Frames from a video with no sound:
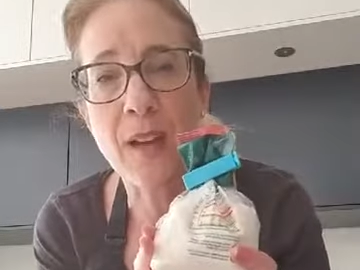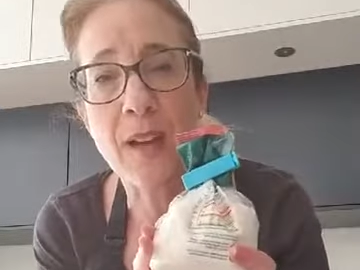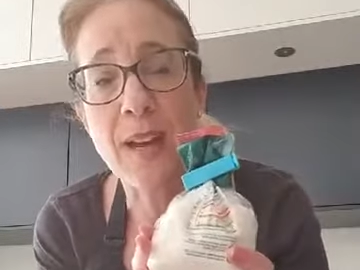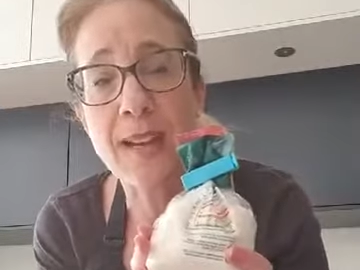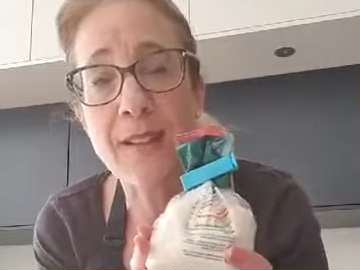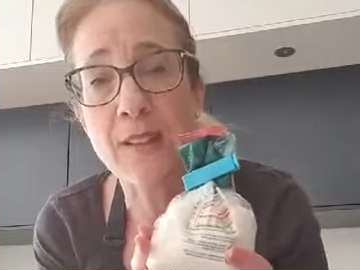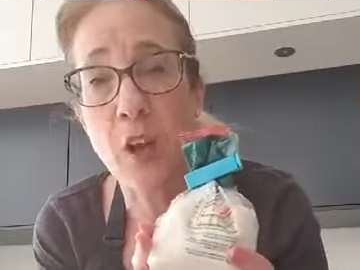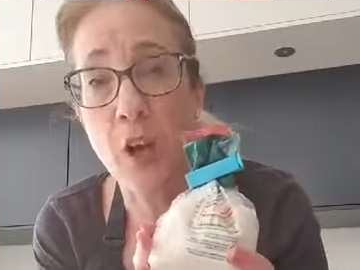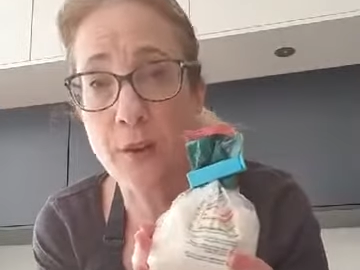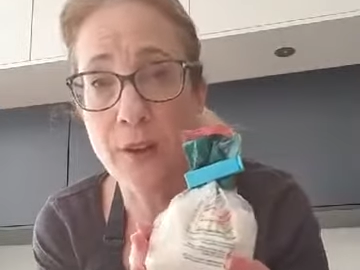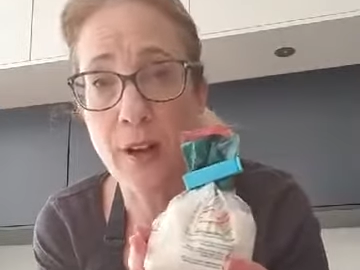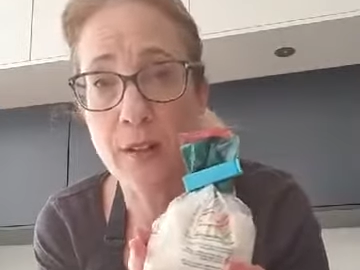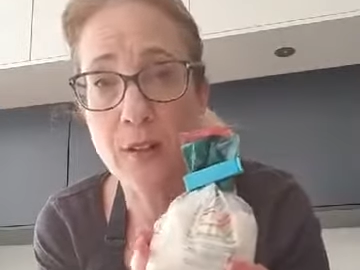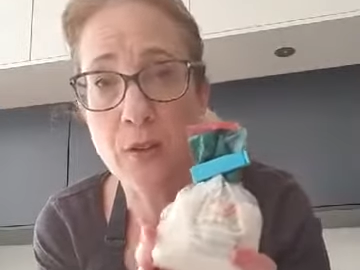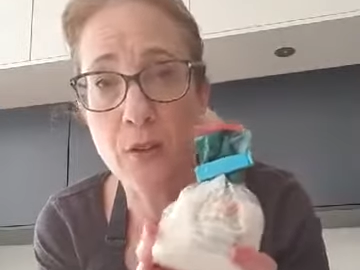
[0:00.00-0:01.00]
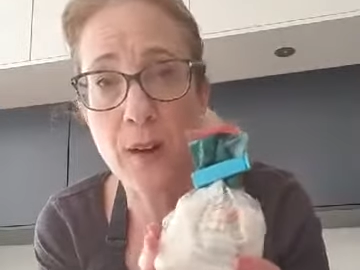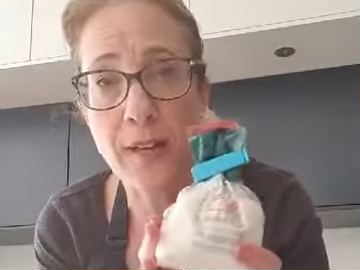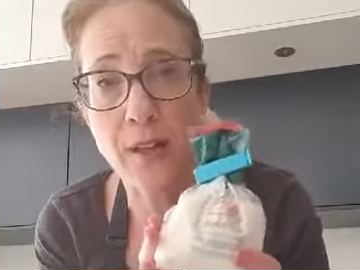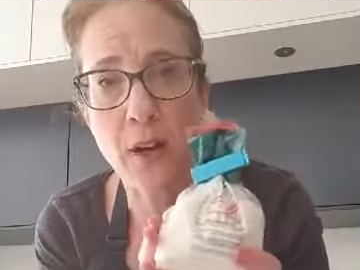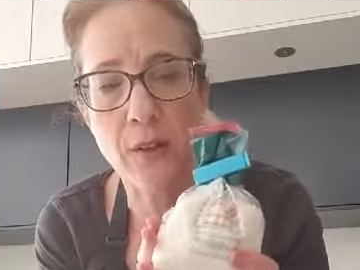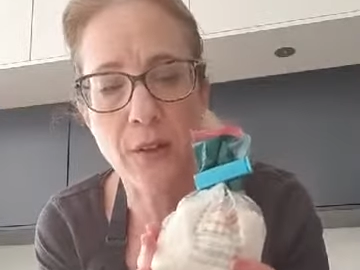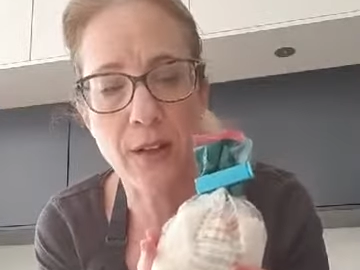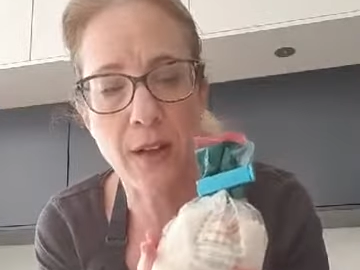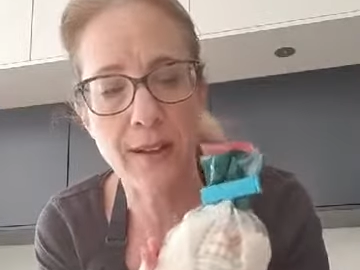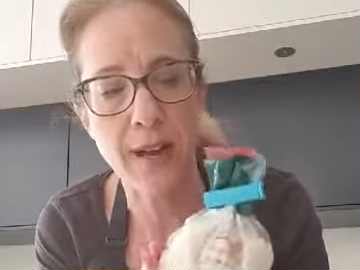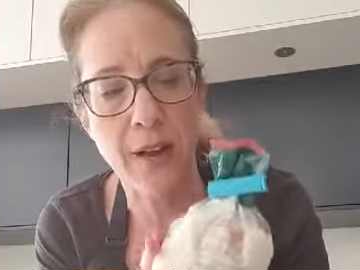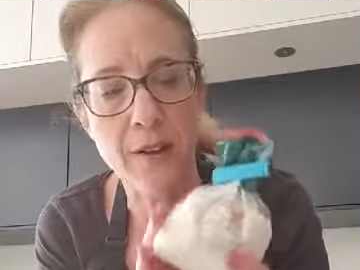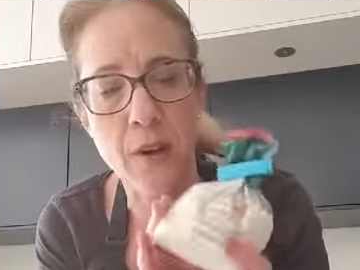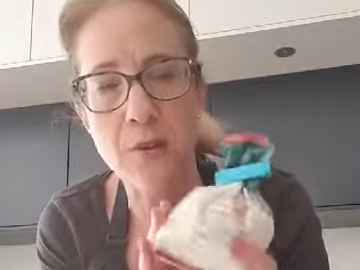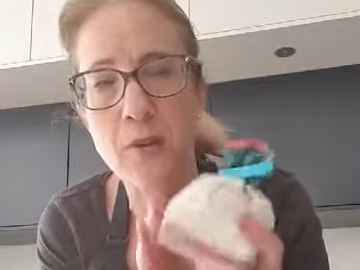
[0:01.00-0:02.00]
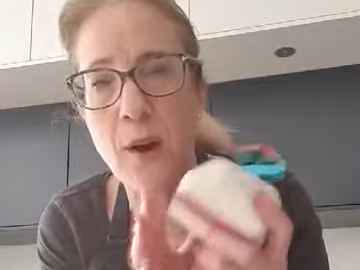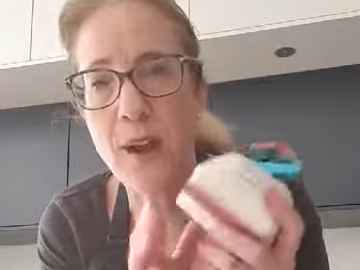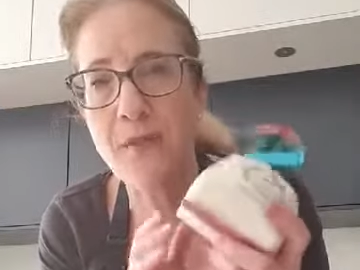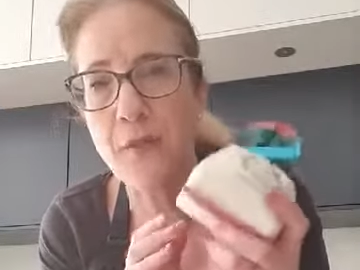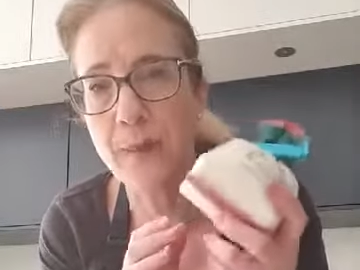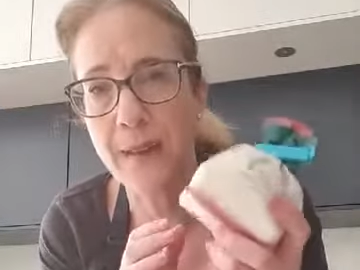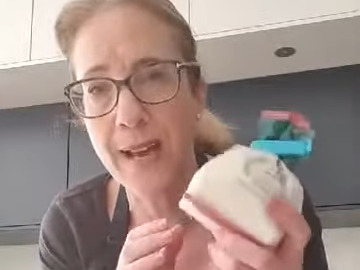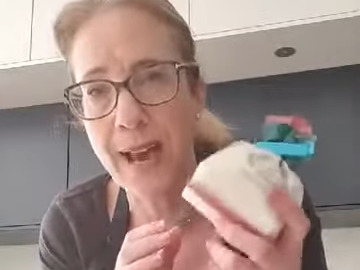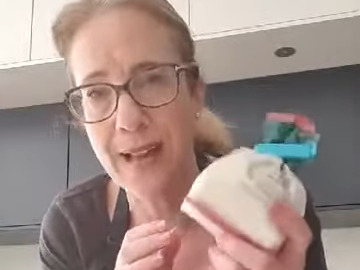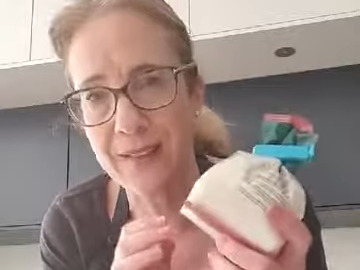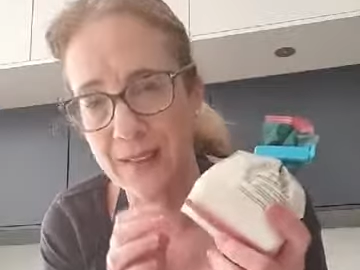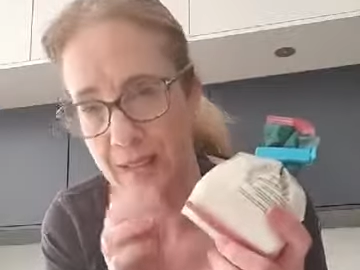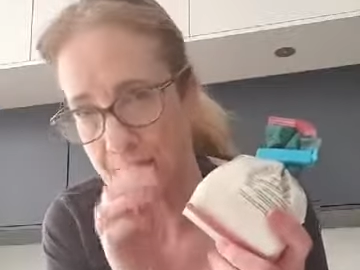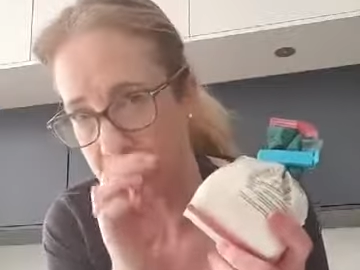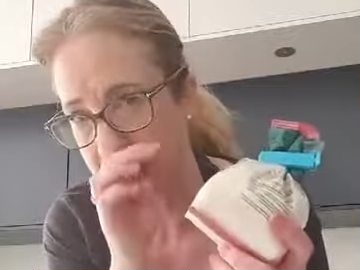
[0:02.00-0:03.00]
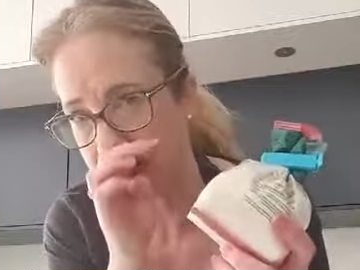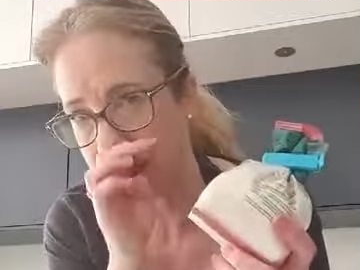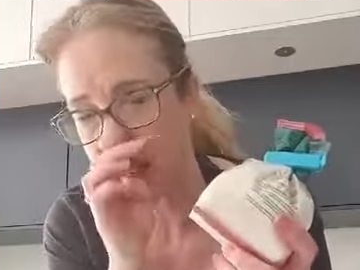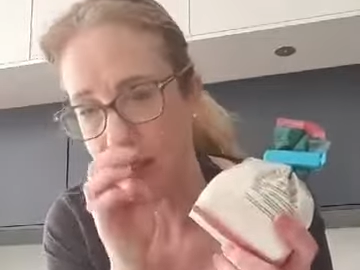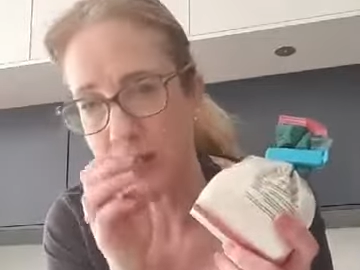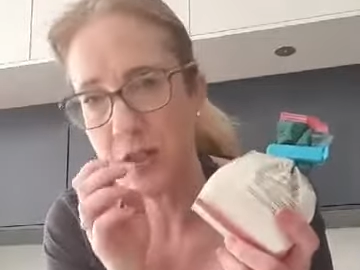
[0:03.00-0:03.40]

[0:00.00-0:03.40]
Is coconut, dried coconut. Now, I know not everybody had this.